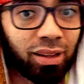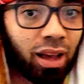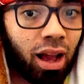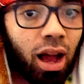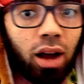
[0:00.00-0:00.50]

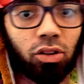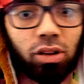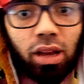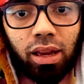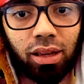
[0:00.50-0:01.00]
Ah,
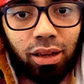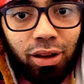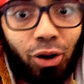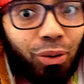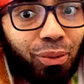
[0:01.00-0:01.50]
okay.
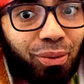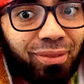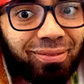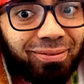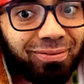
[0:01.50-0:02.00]
Oh.
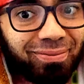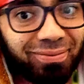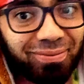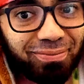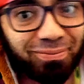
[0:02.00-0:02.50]

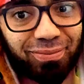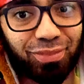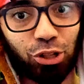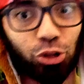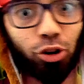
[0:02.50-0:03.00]

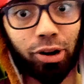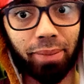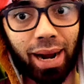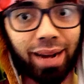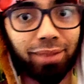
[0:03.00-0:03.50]
Do you
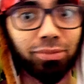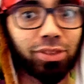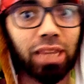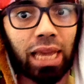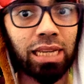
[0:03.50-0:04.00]
remind
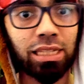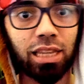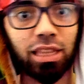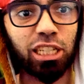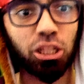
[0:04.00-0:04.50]
things
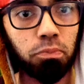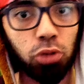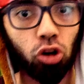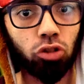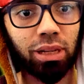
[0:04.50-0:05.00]
that
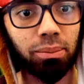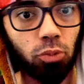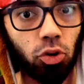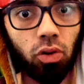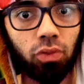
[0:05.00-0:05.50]
explode and
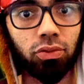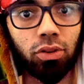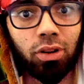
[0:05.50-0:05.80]
move